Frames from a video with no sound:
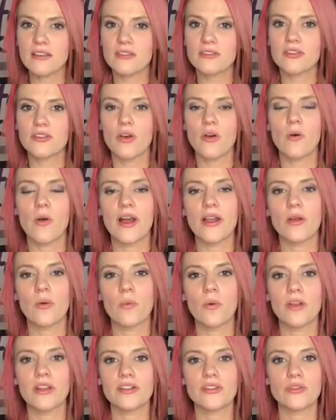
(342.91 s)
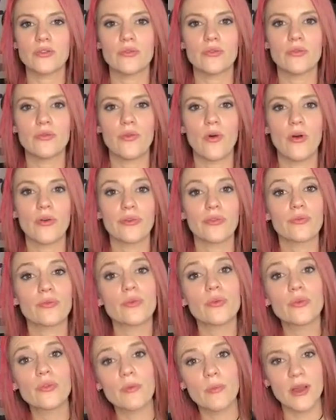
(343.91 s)
So I don't want it to fall
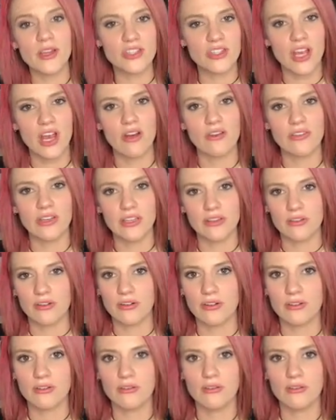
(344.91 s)
through the mesh count either.